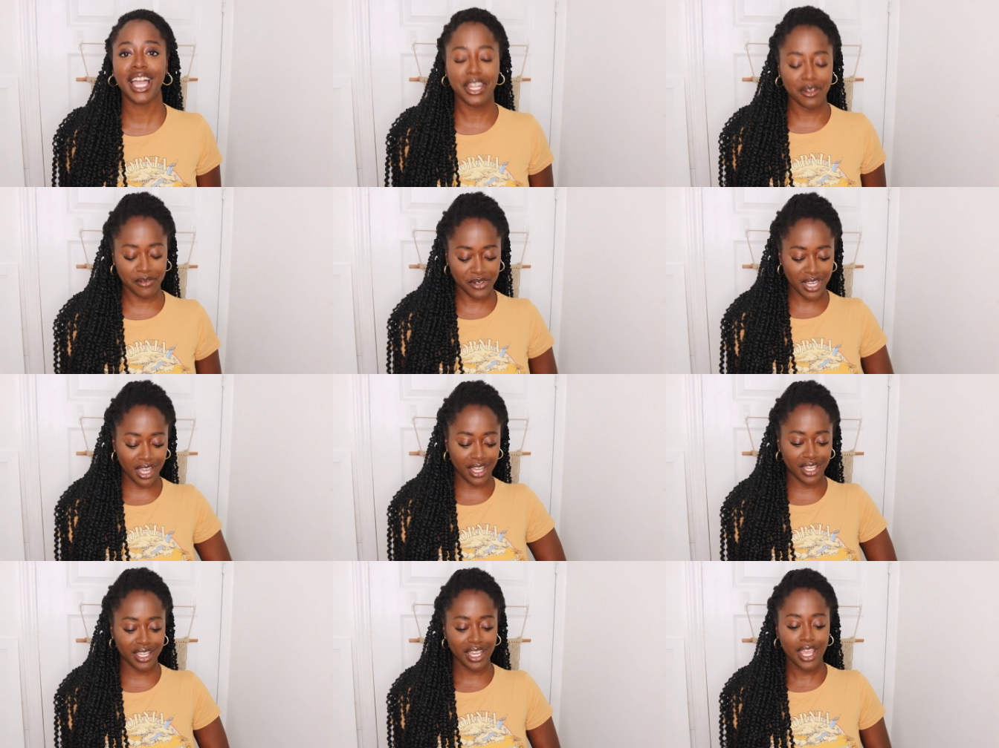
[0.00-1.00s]
kind of
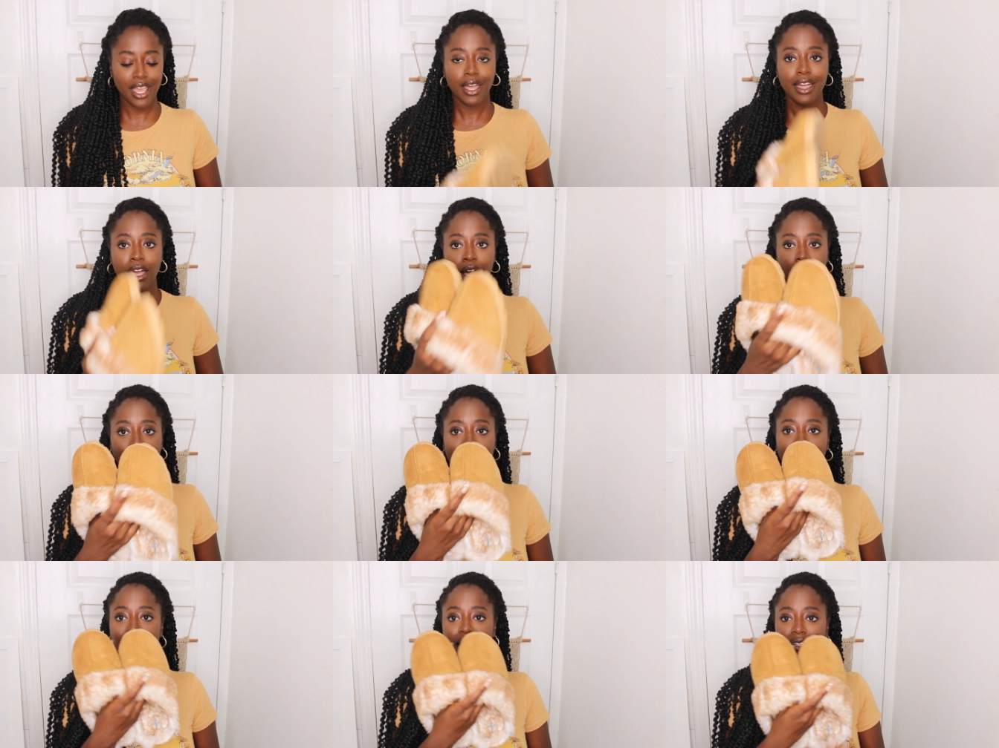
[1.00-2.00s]
forgot. I
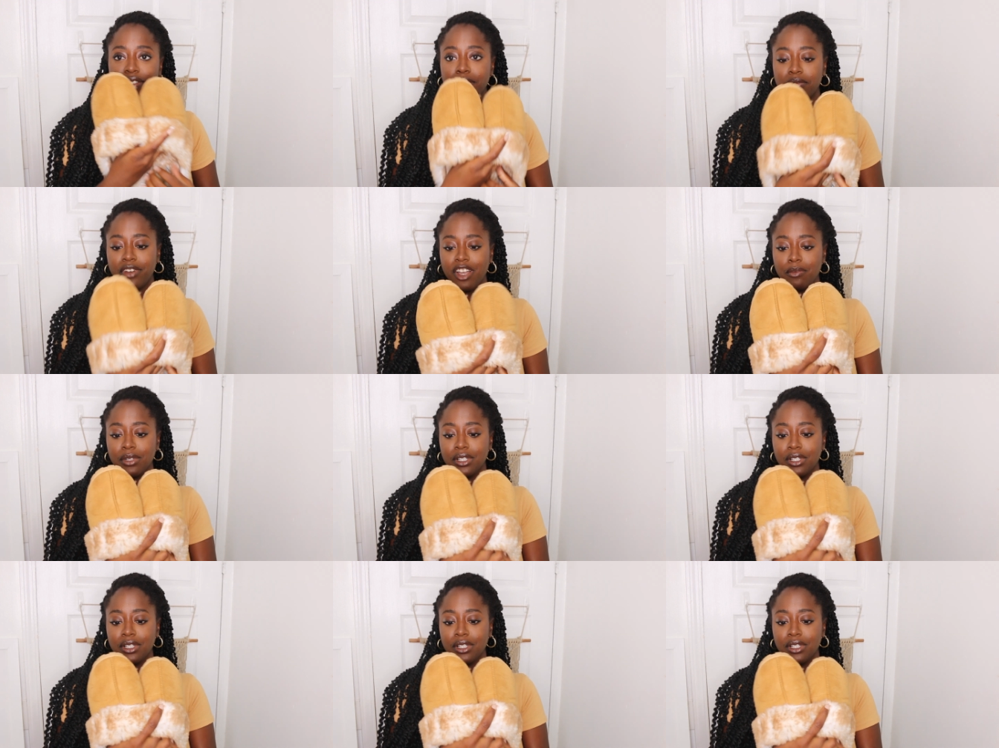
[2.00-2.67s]
got these from Five